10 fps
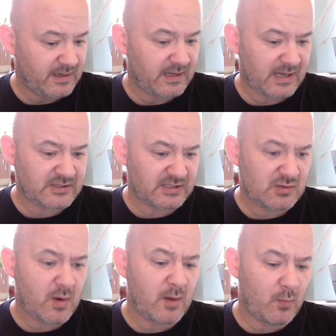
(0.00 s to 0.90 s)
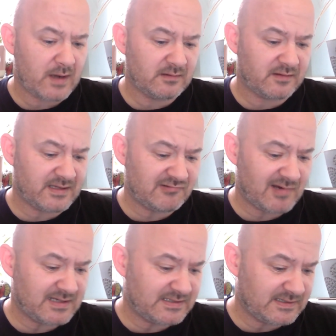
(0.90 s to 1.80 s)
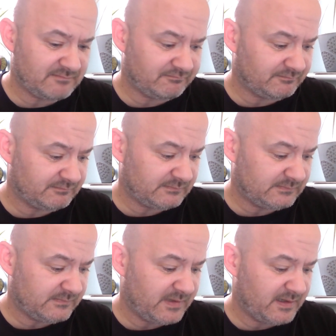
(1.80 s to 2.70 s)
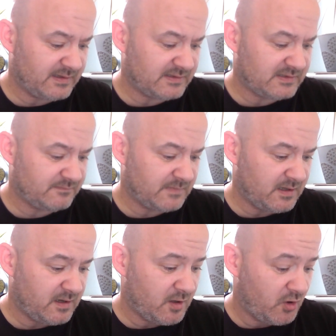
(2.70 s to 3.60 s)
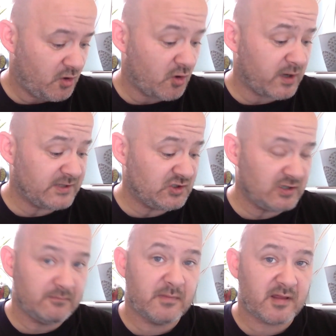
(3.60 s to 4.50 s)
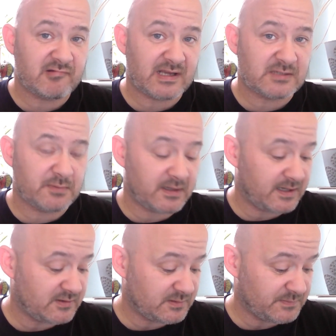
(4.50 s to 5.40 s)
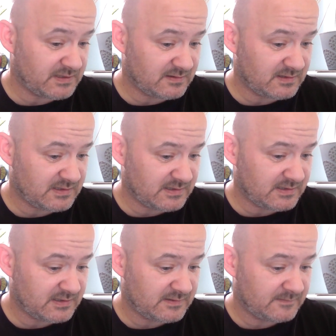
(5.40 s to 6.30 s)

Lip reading: Actually, it's quite wild, this writing. Yes. Courage. 3 exclamation marks, yes.